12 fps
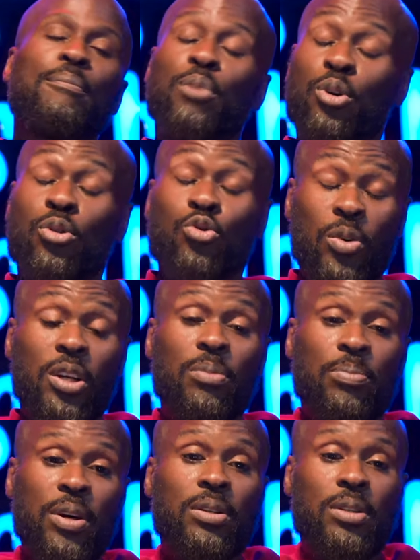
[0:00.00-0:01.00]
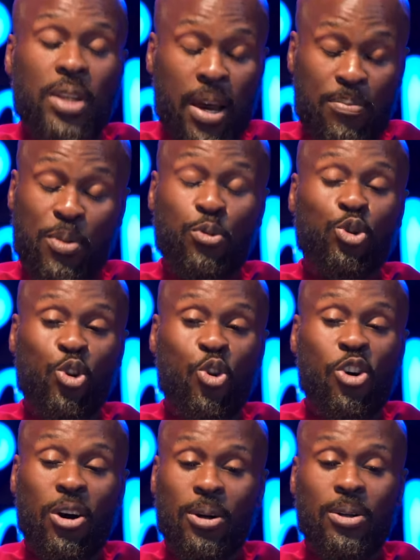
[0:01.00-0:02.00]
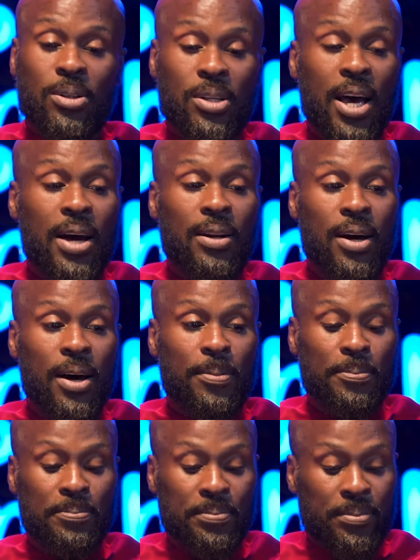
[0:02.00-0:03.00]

But it was really based, like, people don't understand that